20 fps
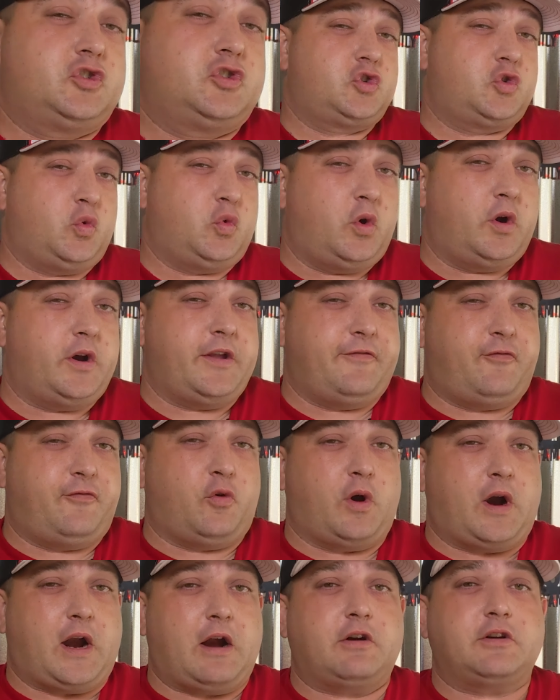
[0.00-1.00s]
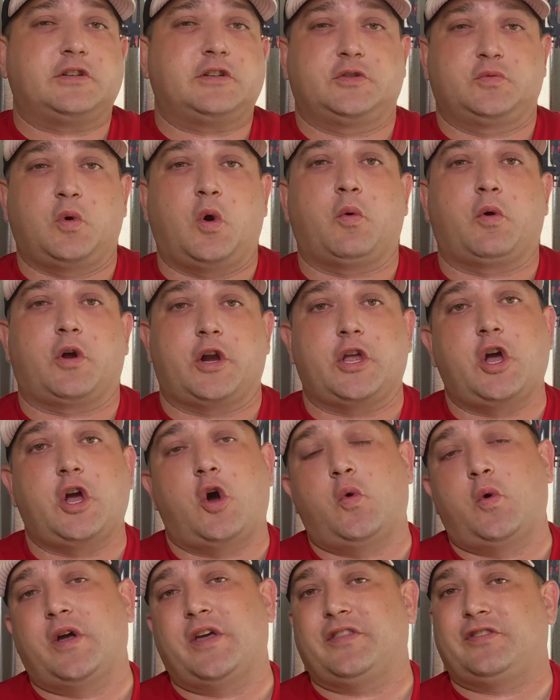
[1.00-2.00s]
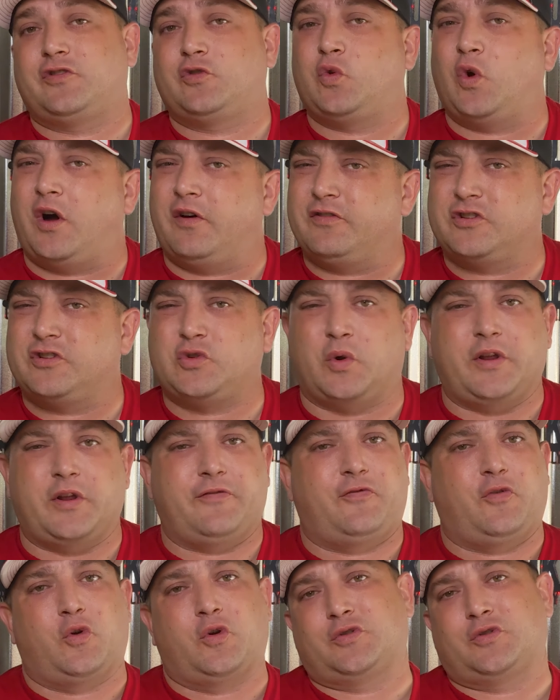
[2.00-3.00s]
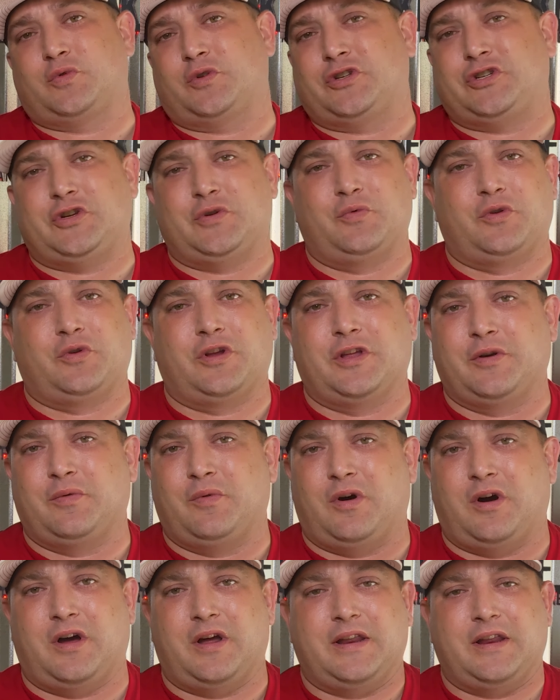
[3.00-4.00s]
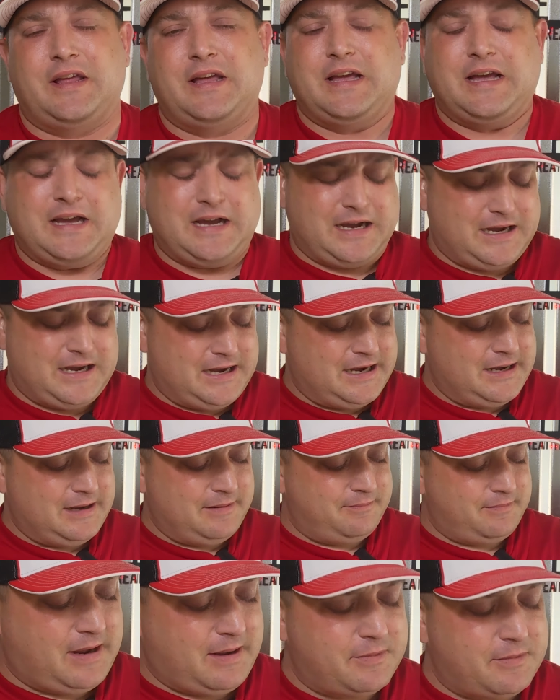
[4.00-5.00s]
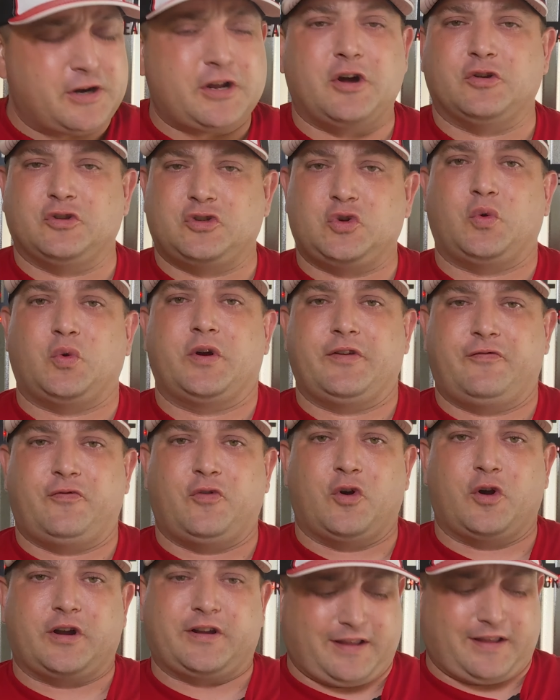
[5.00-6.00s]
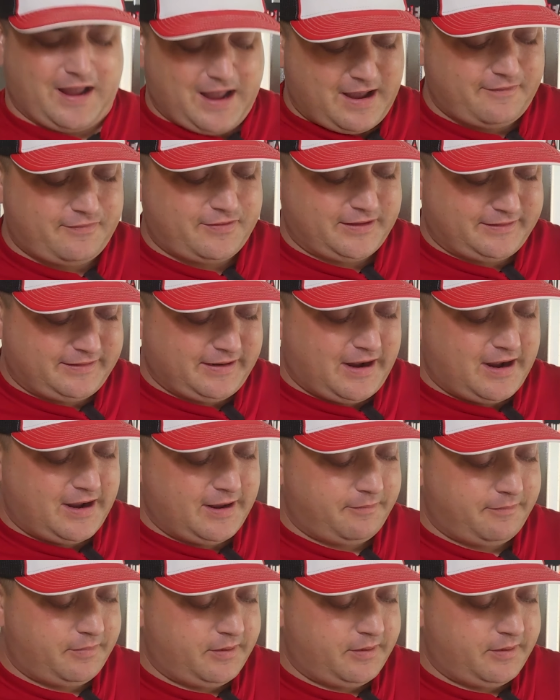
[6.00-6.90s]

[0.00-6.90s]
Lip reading: 24 hours is what we're gonna go with. 12 to 24 is what you really want. I'm gonna go 24 because I have the time.